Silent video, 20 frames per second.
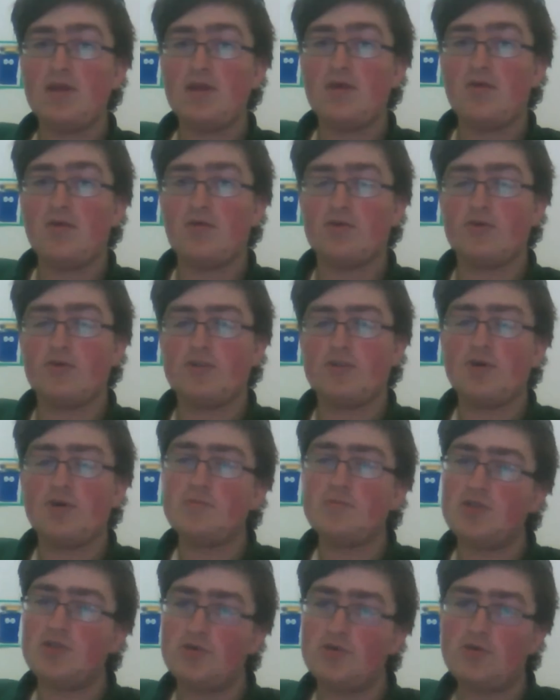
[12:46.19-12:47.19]
or top
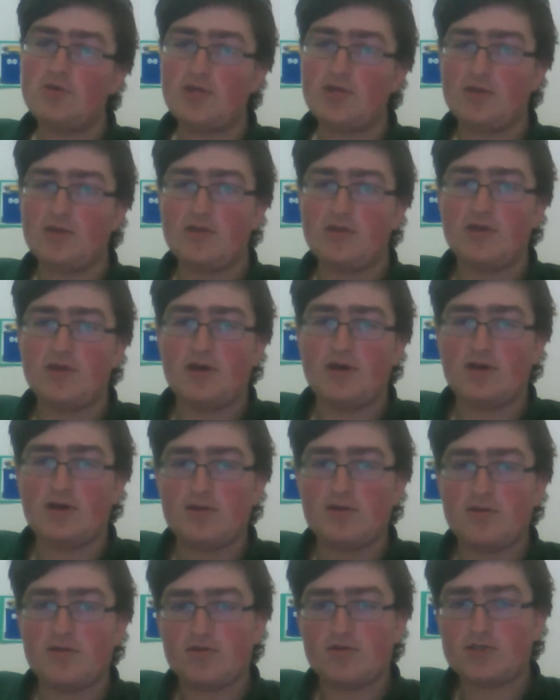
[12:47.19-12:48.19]
2 and then the
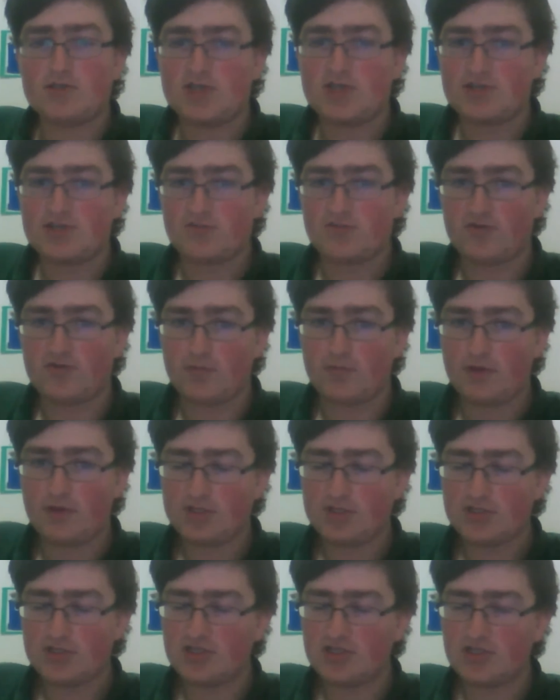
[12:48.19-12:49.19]
3rd/4th
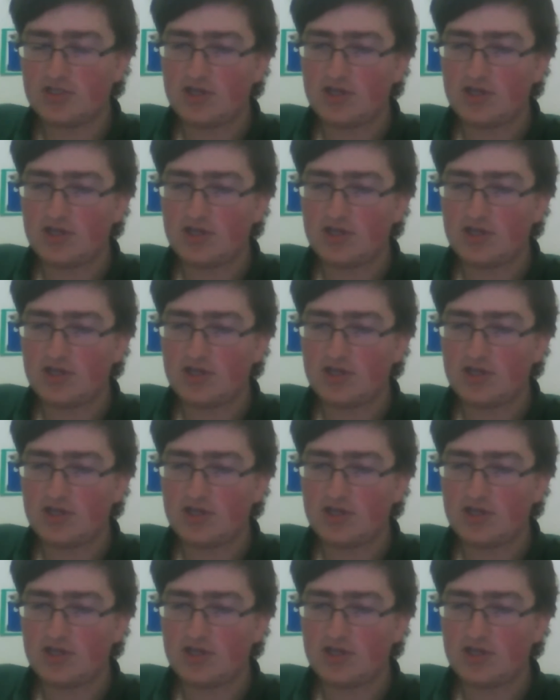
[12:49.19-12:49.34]
place,